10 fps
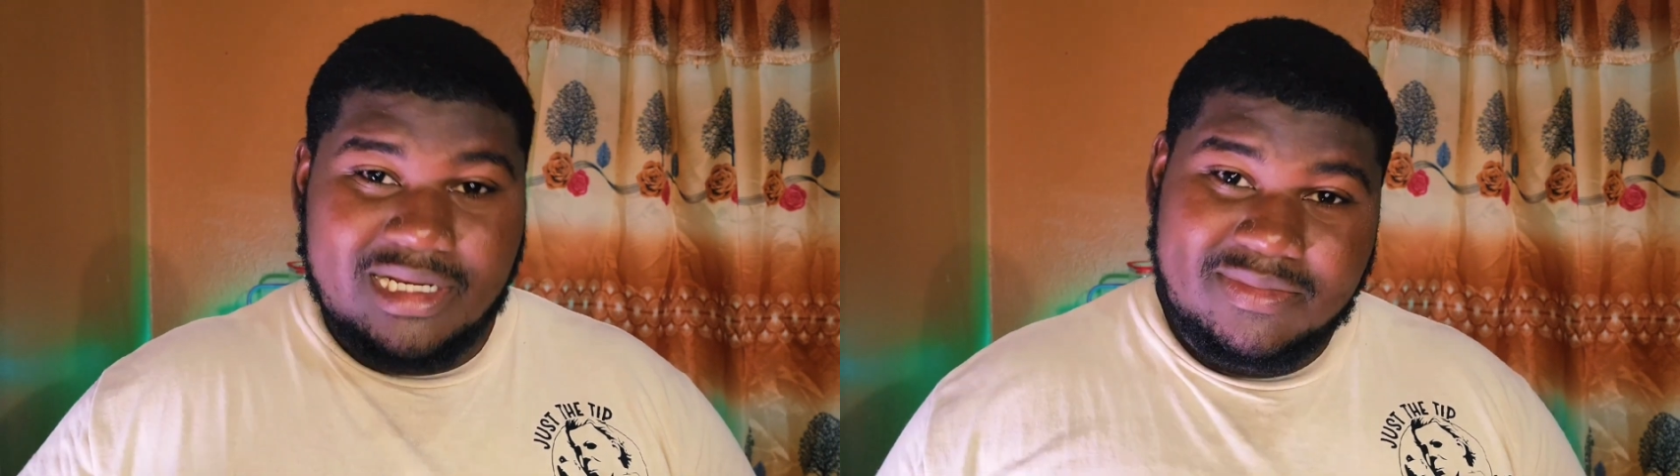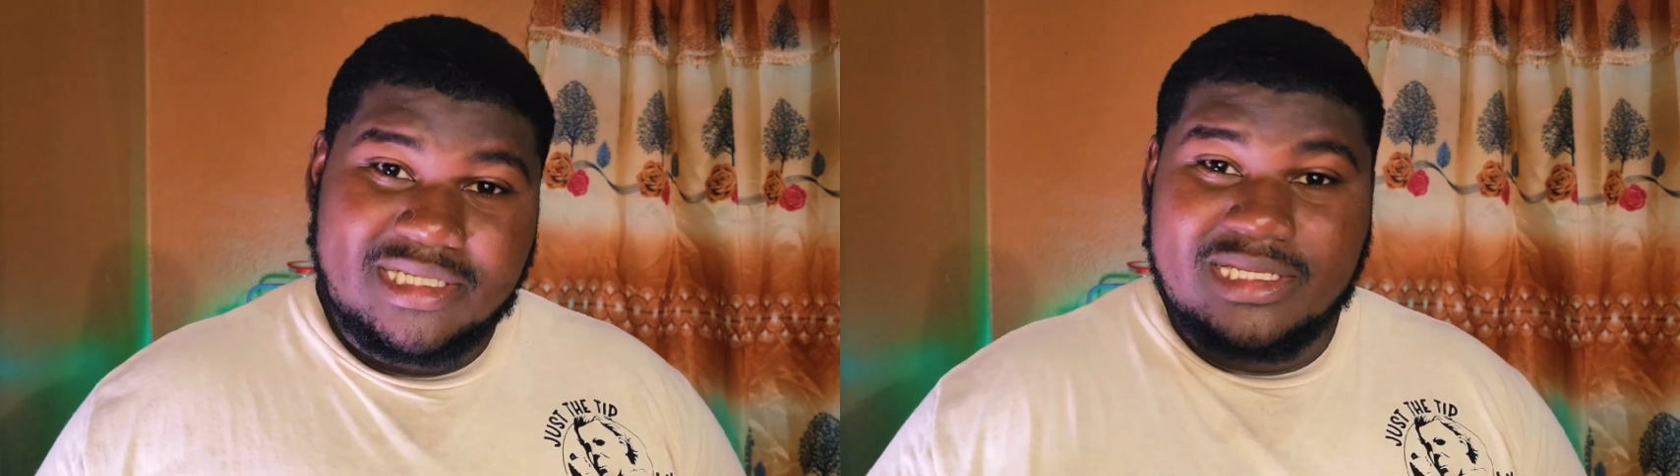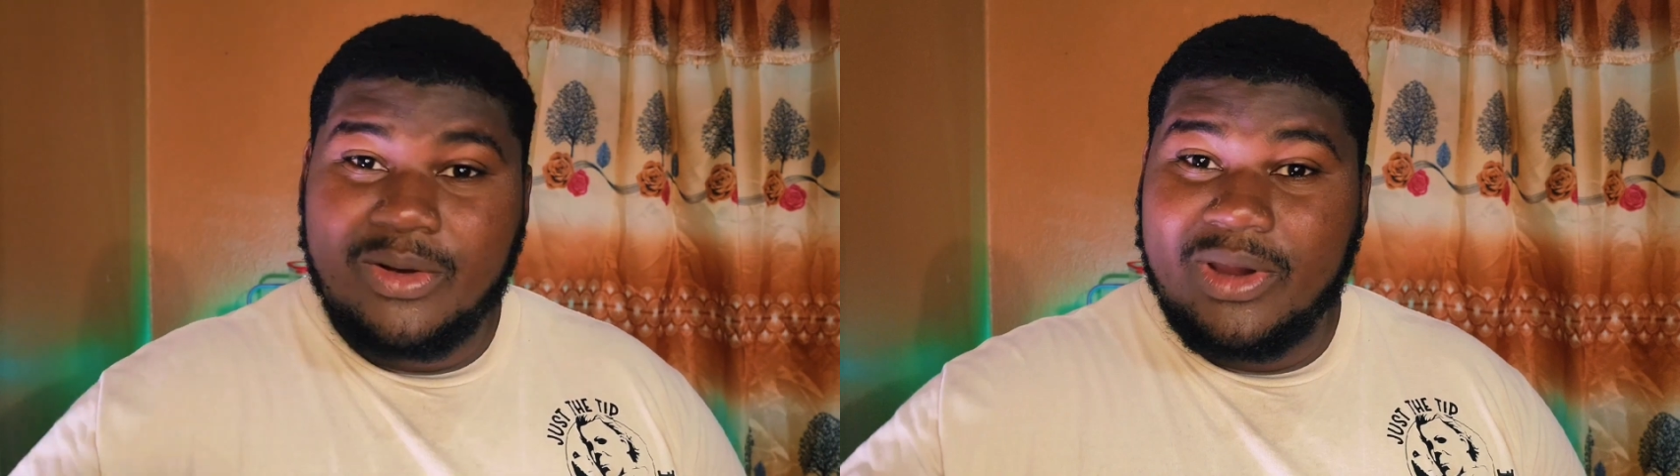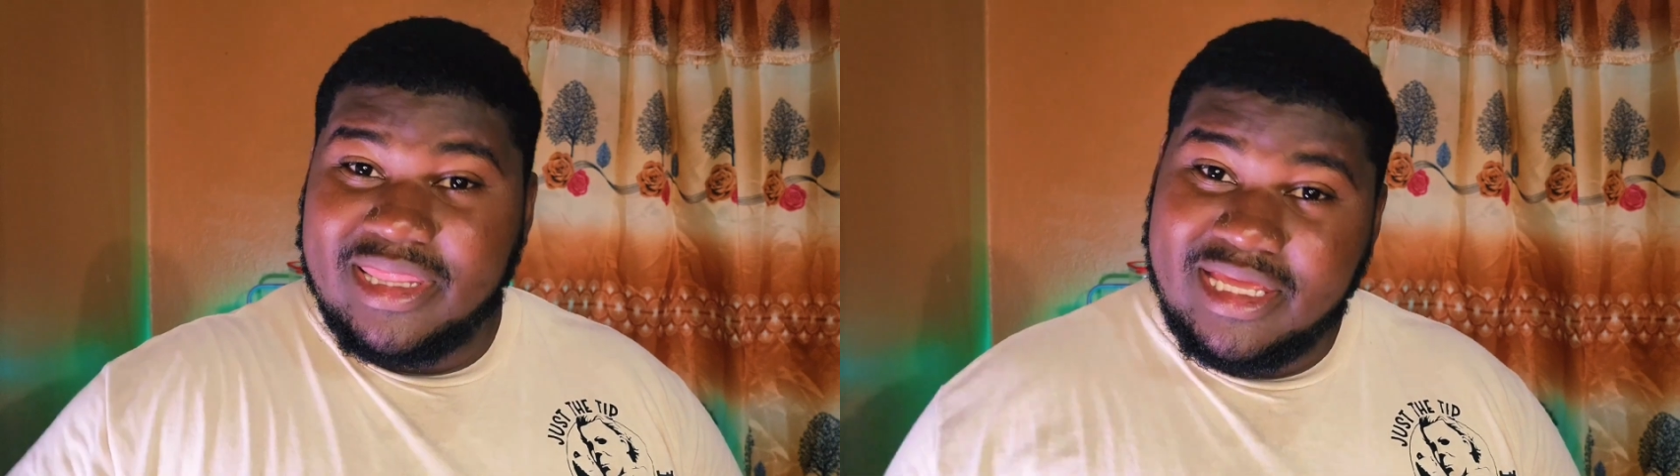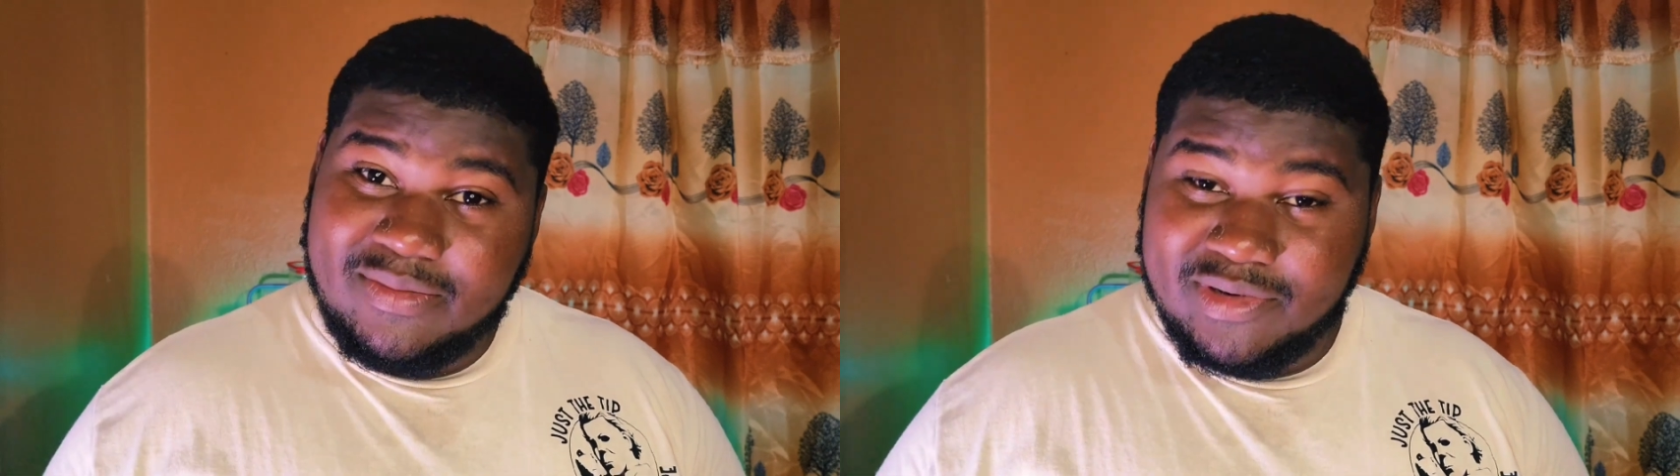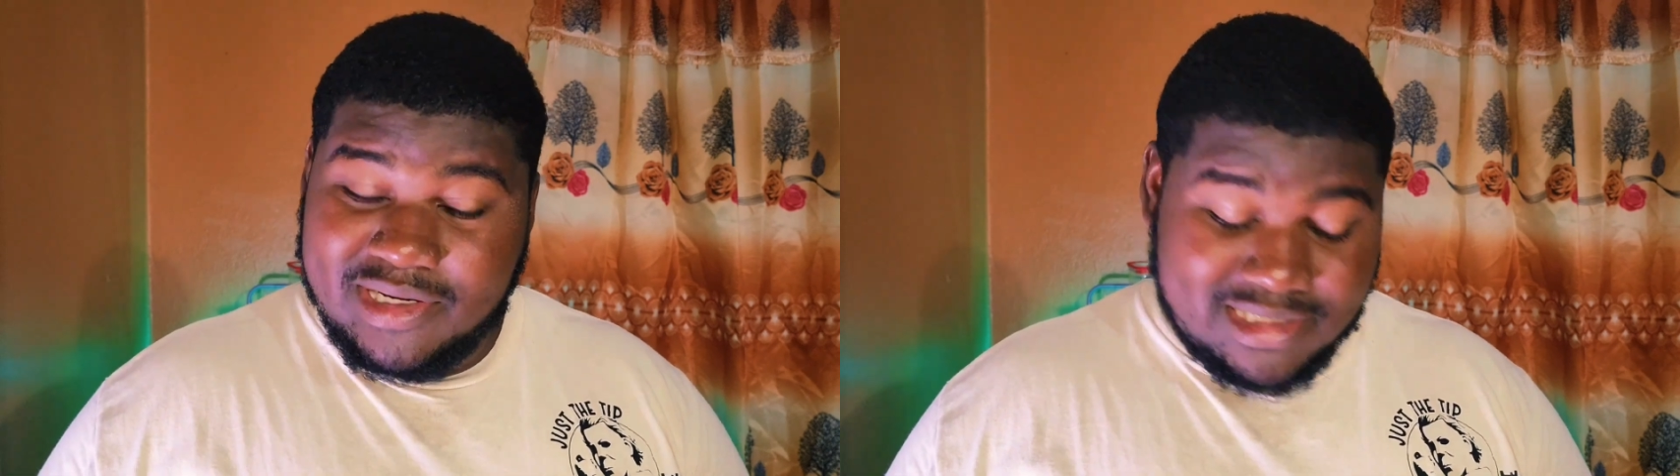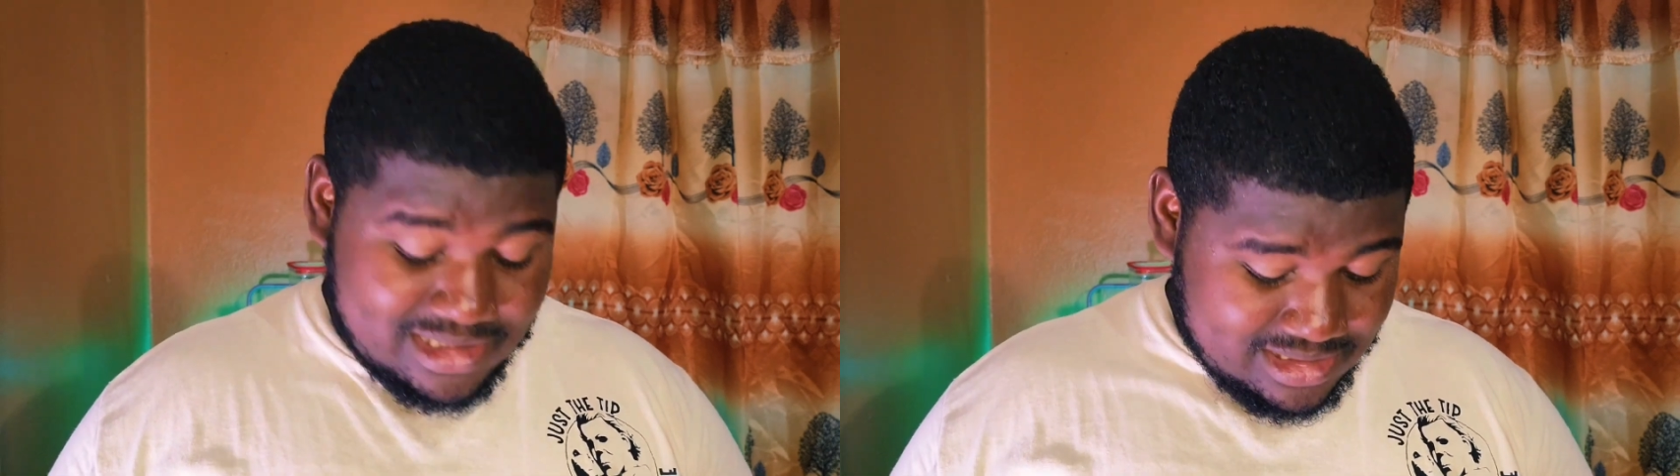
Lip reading: based on what they predict.